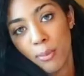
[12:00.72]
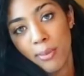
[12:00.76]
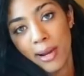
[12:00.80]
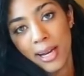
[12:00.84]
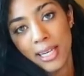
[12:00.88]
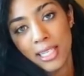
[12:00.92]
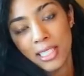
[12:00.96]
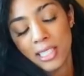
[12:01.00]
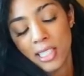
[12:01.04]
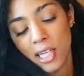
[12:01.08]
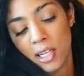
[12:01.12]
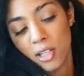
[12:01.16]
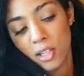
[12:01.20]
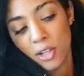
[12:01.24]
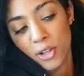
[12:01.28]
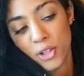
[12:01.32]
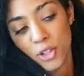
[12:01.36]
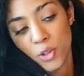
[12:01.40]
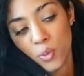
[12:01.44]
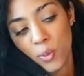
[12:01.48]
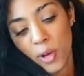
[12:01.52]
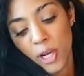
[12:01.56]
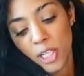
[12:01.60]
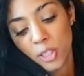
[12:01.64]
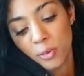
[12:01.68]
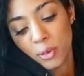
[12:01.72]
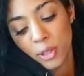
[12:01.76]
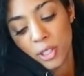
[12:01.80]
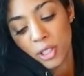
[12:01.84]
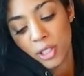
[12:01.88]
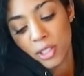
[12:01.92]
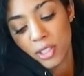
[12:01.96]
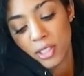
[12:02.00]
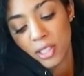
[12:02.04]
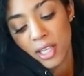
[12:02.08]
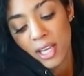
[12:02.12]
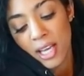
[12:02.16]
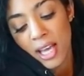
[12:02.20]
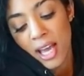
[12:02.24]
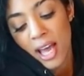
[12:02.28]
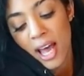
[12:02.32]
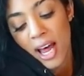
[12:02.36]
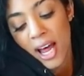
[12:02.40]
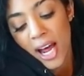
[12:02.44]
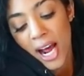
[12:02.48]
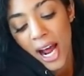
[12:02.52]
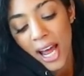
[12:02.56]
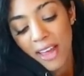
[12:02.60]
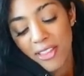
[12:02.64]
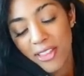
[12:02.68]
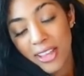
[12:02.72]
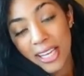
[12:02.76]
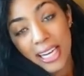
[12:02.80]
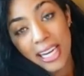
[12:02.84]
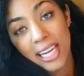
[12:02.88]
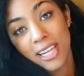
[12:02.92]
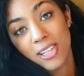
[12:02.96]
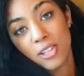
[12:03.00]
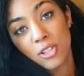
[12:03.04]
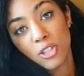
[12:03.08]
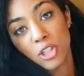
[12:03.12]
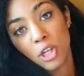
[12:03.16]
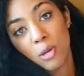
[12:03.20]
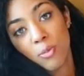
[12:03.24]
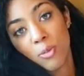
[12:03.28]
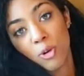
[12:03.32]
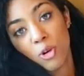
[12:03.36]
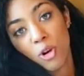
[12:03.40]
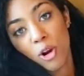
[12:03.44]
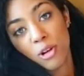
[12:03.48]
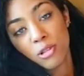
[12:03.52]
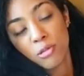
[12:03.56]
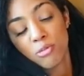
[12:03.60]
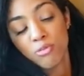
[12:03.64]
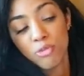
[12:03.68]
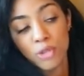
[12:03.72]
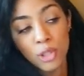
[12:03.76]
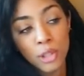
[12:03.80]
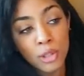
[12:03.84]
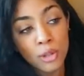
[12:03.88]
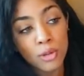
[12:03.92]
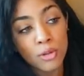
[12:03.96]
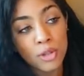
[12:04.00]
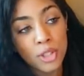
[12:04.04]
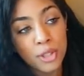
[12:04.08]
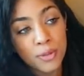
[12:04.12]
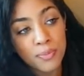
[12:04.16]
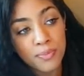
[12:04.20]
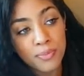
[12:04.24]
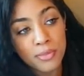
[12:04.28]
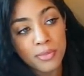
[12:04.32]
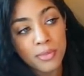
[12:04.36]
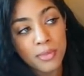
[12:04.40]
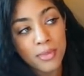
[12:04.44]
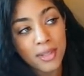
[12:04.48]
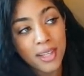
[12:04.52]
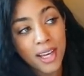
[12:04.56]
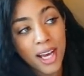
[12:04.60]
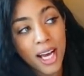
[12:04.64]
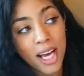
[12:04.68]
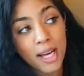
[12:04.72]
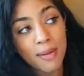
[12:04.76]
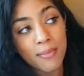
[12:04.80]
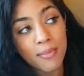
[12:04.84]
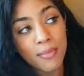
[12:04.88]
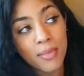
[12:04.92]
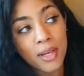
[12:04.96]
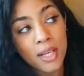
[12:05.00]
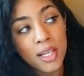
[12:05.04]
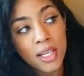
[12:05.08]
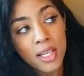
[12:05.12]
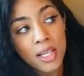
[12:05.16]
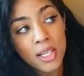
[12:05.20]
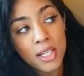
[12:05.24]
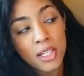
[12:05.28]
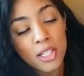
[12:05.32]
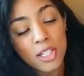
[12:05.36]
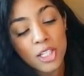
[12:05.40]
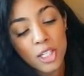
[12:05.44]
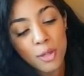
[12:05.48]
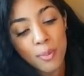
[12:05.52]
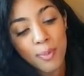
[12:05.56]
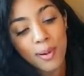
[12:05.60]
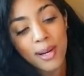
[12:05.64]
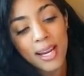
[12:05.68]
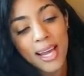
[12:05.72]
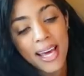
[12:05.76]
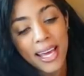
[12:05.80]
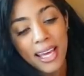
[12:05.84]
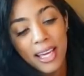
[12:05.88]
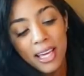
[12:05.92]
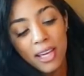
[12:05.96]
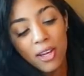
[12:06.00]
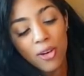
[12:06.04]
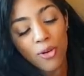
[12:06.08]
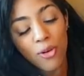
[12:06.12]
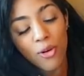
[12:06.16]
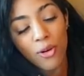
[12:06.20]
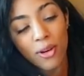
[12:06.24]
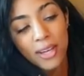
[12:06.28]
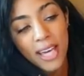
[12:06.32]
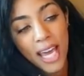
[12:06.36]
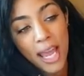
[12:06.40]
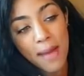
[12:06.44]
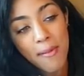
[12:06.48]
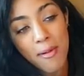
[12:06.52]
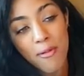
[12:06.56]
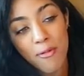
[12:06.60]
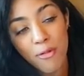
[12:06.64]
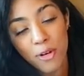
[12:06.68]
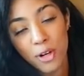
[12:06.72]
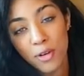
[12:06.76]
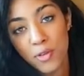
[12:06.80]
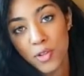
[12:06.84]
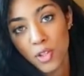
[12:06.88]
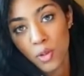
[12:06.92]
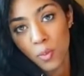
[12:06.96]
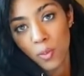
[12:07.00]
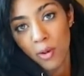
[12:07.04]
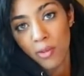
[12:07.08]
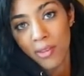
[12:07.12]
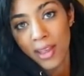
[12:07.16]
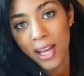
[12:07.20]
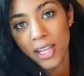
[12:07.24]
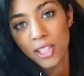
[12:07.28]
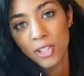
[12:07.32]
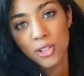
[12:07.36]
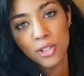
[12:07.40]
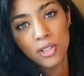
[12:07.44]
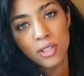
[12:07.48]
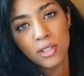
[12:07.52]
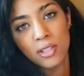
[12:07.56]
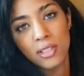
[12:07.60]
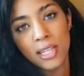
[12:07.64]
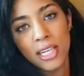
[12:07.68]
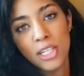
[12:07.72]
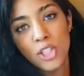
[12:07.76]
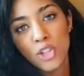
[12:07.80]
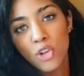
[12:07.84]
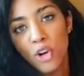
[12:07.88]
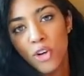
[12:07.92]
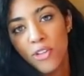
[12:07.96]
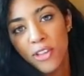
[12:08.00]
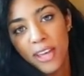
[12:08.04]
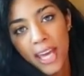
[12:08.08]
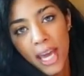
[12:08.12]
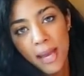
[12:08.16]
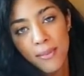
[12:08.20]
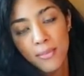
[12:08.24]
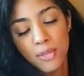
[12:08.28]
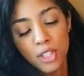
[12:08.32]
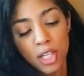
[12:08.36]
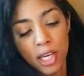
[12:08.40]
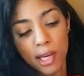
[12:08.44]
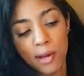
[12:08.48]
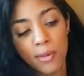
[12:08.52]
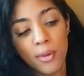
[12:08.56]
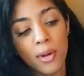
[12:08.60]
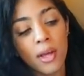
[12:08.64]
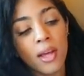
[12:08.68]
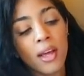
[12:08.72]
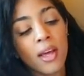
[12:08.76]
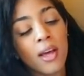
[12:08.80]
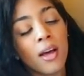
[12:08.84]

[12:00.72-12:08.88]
up my Nintendo Switch because I think it does come across rude um, to play your game in front of someone that doesn't enjoy the game too.